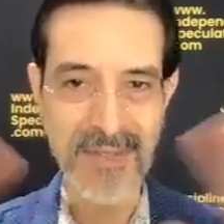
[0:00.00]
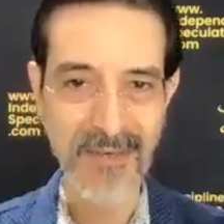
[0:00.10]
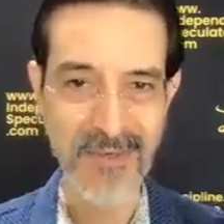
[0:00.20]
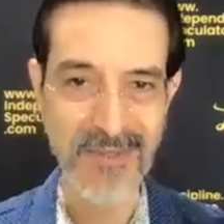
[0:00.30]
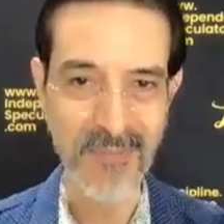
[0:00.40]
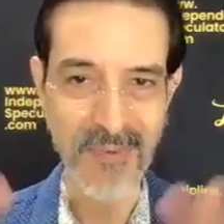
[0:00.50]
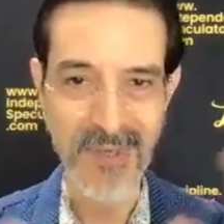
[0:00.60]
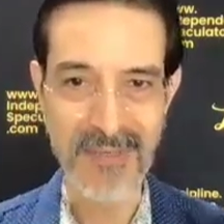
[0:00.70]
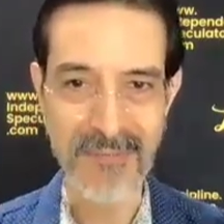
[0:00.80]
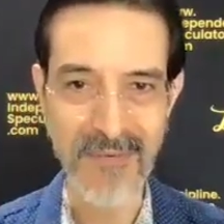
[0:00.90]
a crystal
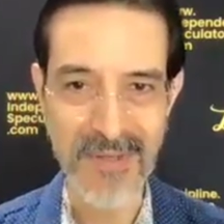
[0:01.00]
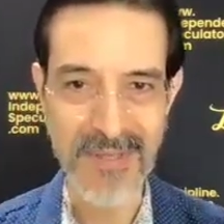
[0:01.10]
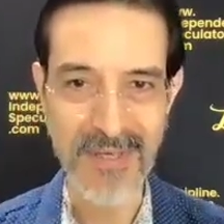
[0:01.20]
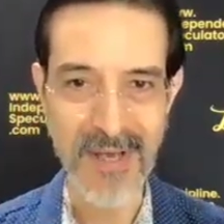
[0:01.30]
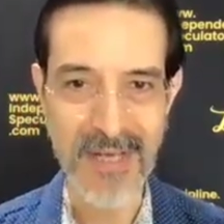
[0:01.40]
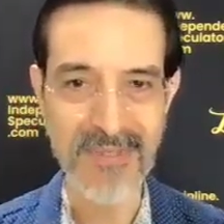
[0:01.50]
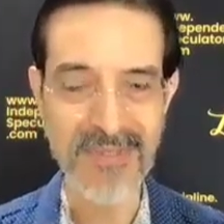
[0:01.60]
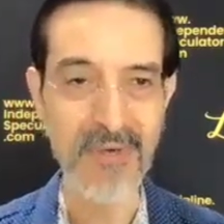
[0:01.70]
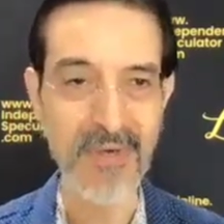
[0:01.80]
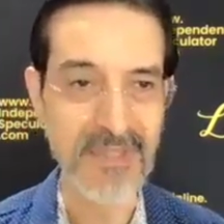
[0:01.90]
ball about where the economy is
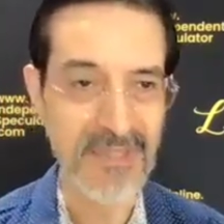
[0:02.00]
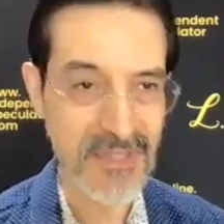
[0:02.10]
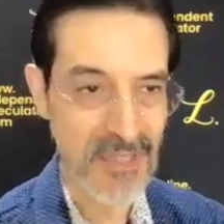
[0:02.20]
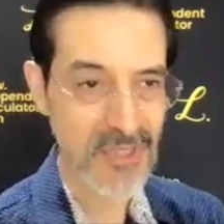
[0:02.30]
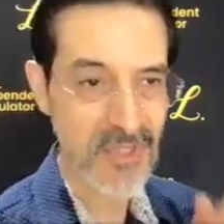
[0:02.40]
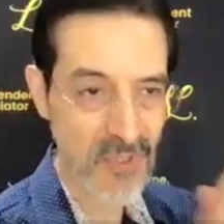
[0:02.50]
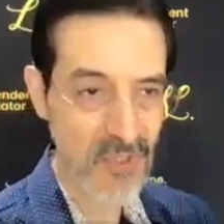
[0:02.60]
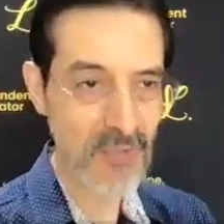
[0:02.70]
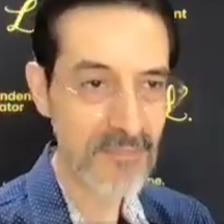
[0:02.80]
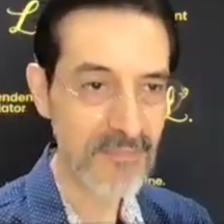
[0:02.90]
going, but just
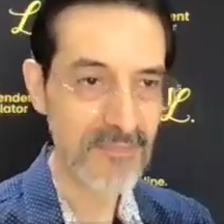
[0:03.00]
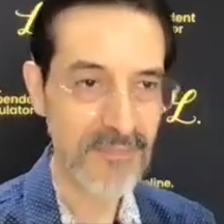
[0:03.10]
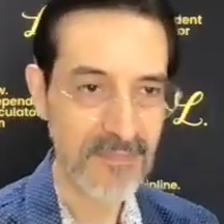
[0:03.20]
assume